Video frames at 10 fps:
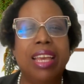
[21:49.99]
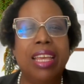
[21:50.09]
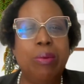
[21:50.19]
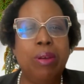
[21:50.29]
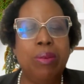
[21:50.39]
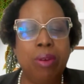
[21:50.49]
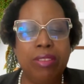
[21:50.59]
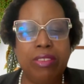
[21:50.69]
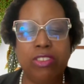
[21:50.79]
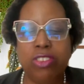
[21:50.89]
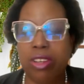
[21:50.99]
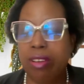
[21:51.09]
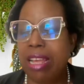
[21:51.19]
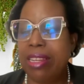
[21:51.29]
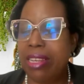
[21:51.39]
Anyone wants to share
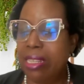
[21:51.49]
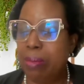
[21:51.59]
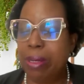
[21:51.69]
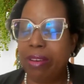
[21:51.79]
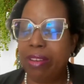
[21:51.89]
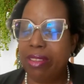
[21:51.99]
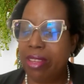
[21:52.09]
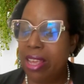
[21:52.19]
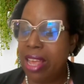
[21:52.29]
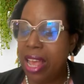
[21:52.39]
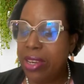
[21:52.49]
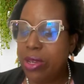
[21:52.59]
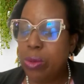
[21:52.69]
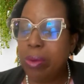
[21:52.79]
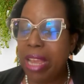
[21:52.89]
that experience?
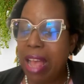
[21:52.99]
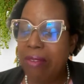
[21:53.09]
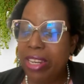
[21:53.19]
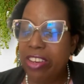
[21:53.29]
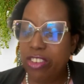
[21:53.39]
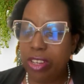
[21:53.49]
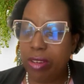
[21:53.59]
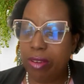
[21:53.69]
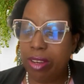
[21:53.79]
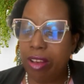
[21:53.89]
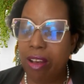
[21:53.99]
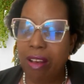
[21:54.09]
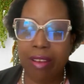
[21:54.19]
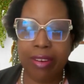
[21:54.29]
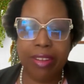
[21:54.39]
And do we have any sharing
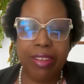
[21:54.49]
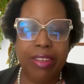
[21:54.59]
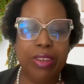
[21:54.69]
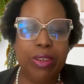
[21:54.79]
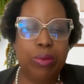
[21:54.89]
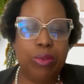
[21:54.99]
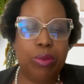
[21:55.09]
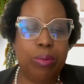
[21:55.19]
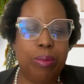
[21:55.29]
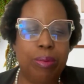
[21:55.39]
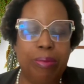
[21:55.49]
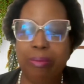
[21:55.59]
on YouTube?